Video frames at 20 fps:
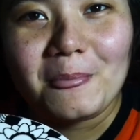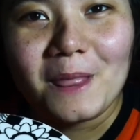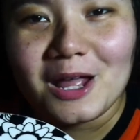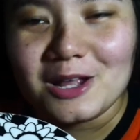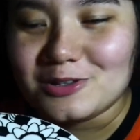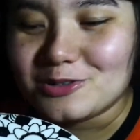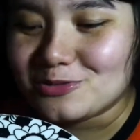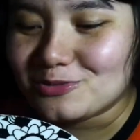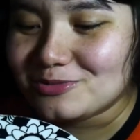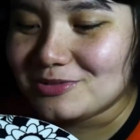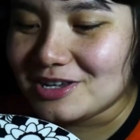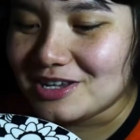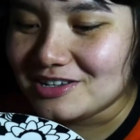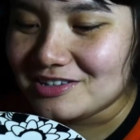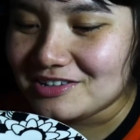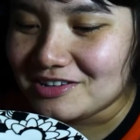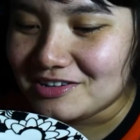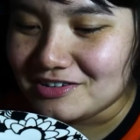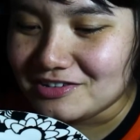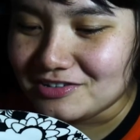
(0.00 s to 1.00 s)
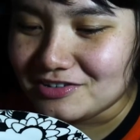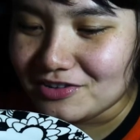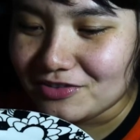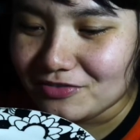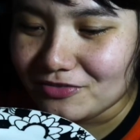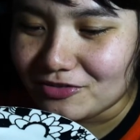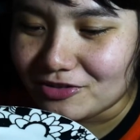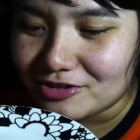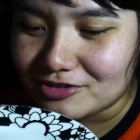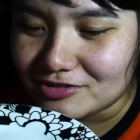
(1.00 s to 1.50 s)
I don't taste any
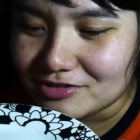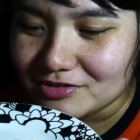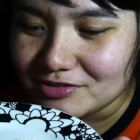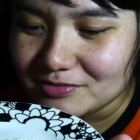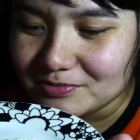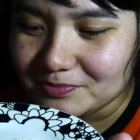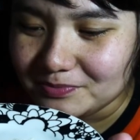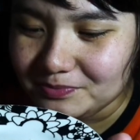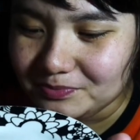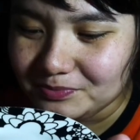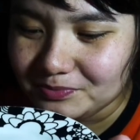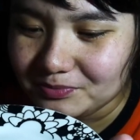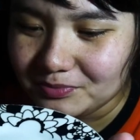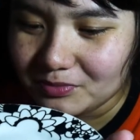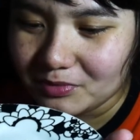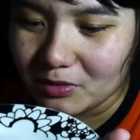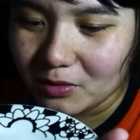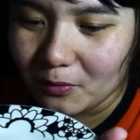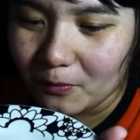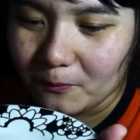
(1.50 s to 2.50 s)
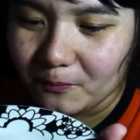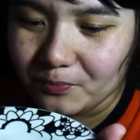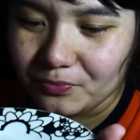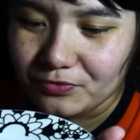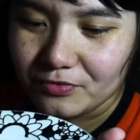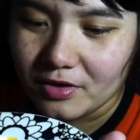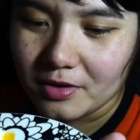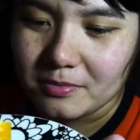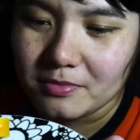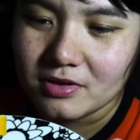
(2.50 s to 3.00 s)
difference.
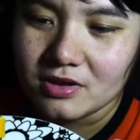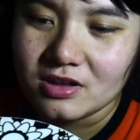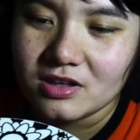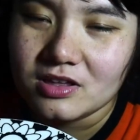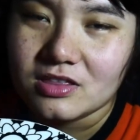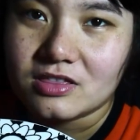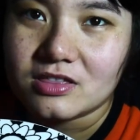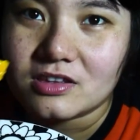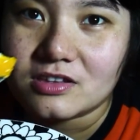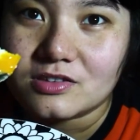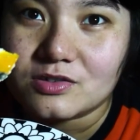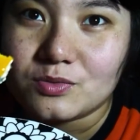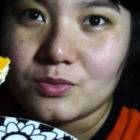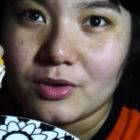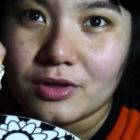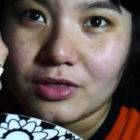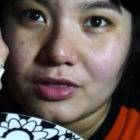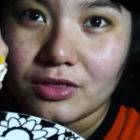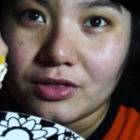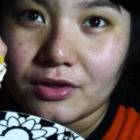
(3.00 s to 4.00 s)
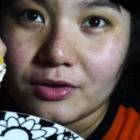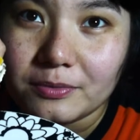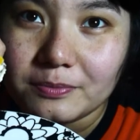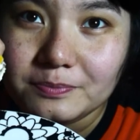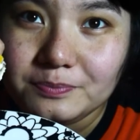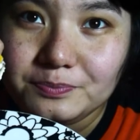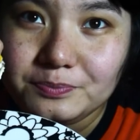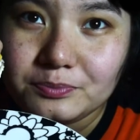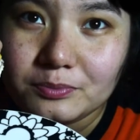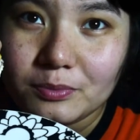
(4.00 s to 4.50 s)
Okay, I'm gonna eat this with
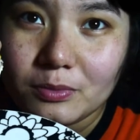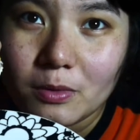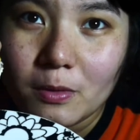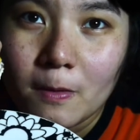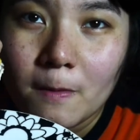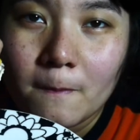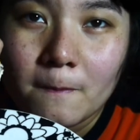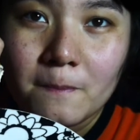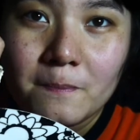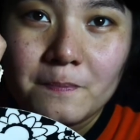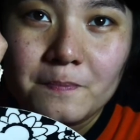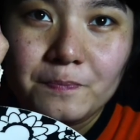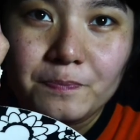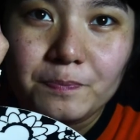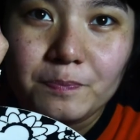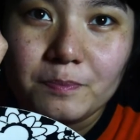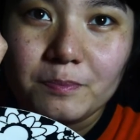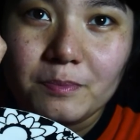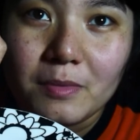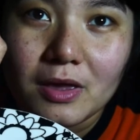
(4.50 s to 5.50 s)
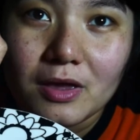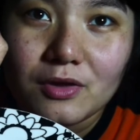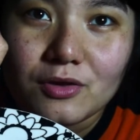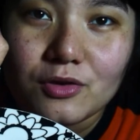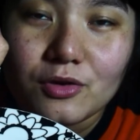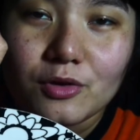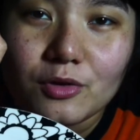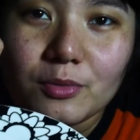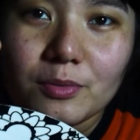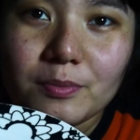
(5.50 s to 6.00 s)

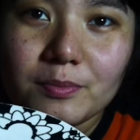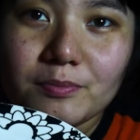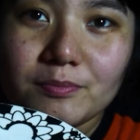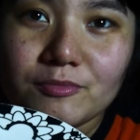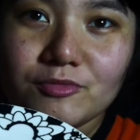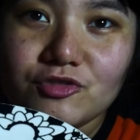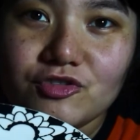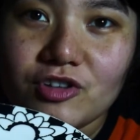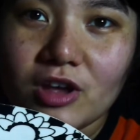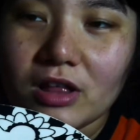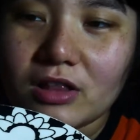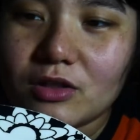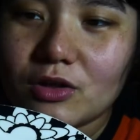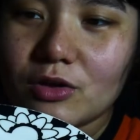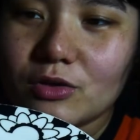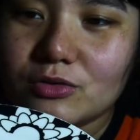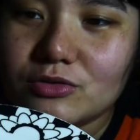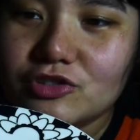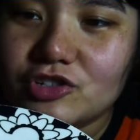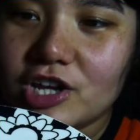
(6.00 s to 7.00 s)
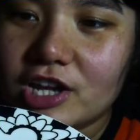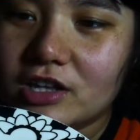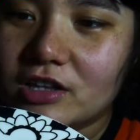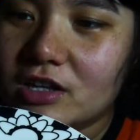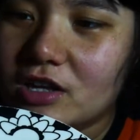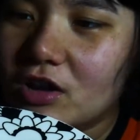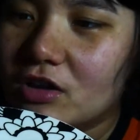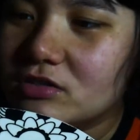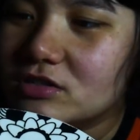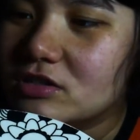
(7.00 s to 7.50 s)
mango jello
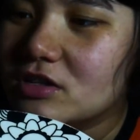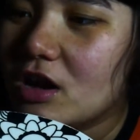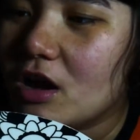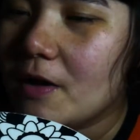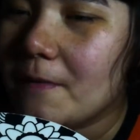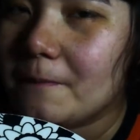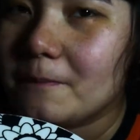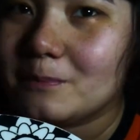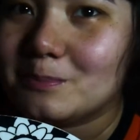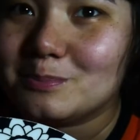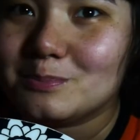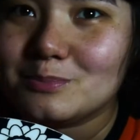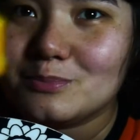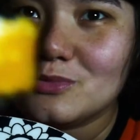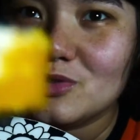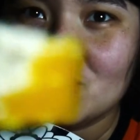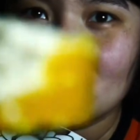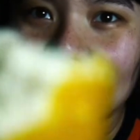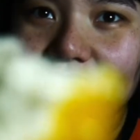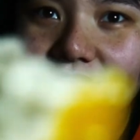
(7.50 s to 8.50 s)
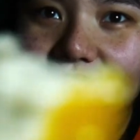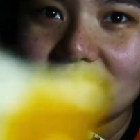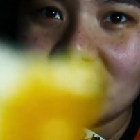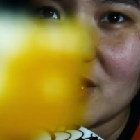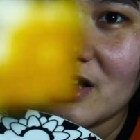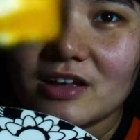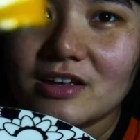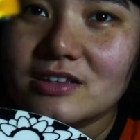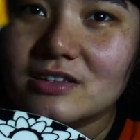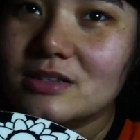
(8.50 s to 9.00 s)
jelly on top. Cheers,
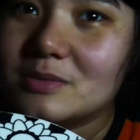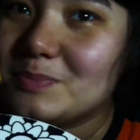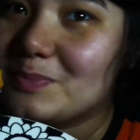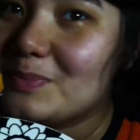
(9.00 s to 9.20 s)
guys.